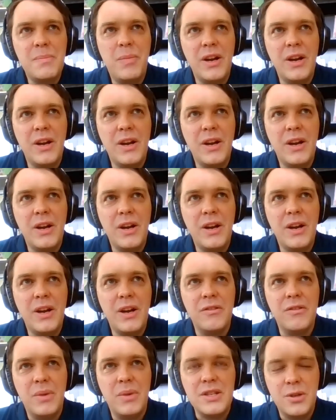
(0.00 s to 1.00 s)
of my
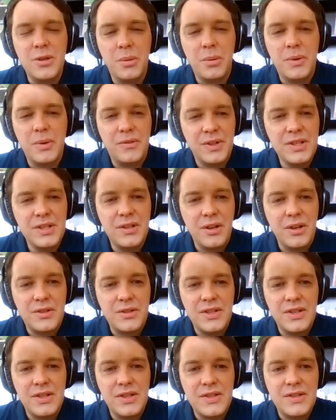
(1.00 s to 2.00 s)
job in research
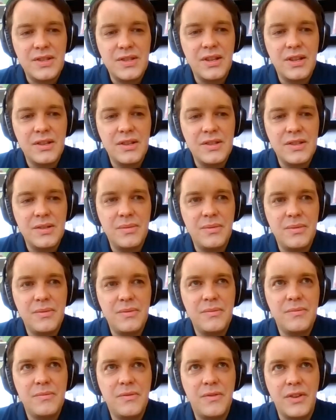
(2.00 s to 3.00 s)
is,
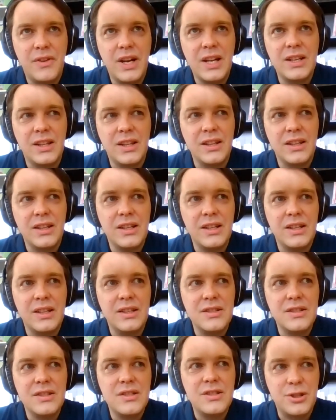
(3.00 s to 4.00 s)
frankly,
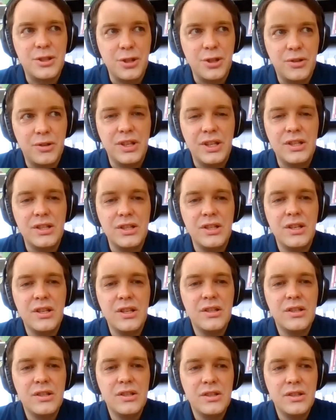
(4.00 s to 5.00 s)
talking
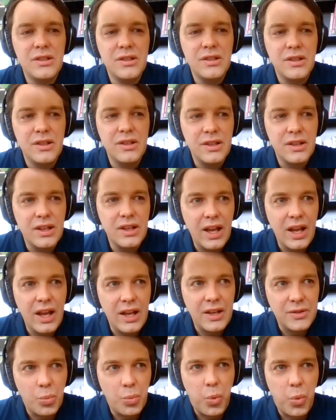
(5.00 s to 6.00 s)

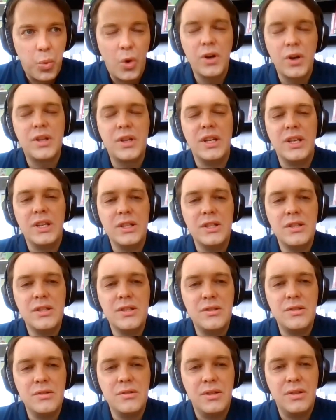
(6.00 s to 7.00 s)
and working
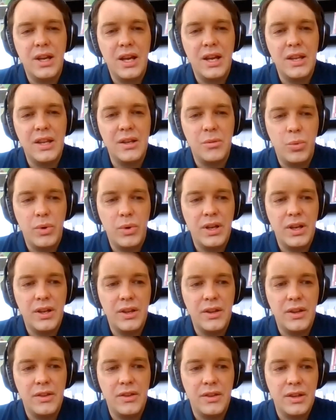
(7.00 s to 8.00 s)
together
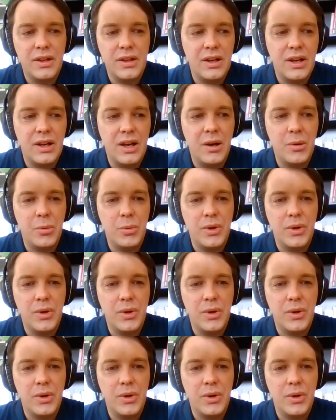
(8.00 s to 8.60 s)
with our